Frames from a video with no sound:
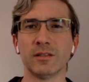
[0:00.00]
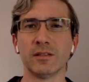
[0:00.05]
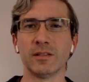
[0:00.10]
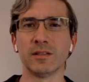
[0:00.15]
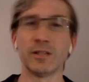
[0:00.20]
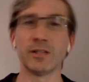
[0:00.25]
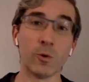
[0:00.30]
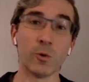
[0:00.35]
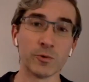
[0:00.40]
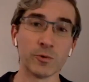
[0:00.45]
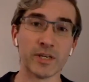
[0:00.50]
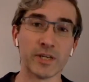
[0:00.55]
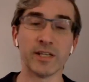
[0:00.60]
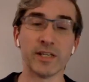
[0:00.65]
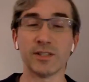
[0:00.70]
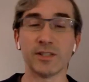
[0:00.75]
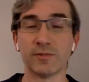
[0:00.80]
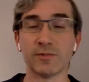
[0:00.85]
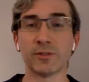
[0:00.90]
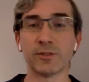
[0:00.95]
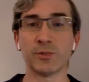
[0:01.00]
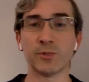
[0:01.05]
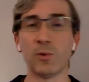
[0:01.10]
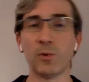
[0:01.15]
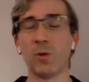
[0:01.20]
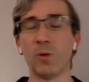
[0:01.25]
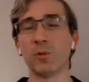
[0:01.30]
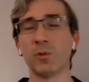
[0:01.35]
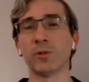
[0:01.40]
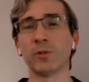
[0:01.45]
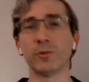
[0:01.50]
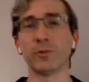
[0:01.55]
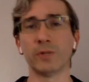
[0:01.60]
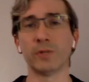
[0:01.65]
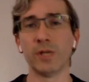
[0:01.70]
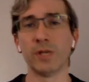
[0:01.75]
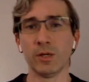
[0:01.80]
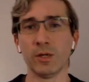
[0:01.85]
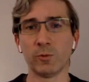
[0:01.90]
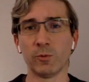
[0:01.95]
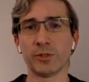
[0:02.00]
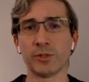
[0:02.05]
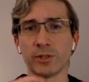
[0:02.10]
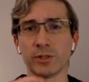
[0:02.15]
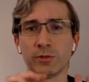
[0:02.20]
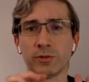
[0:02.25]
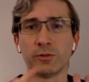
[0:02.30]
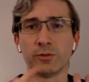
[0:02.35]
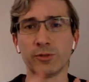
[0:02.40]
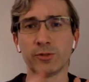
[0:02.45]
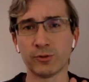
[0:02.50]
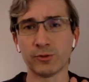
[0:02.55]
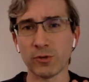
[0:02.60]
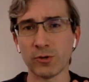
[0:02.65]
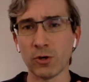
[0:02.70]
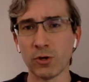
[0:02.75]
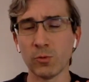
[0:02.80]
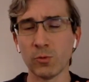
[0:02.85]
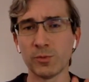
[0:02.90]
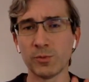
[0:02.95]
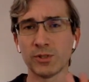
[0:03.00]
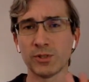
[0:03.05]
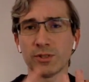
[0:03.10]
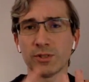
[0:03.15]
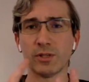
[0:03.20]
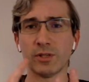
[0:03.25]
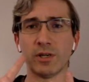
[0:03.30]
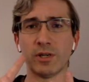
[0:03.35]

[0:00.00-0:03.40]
in the old days for a small balloon, which includes strobes,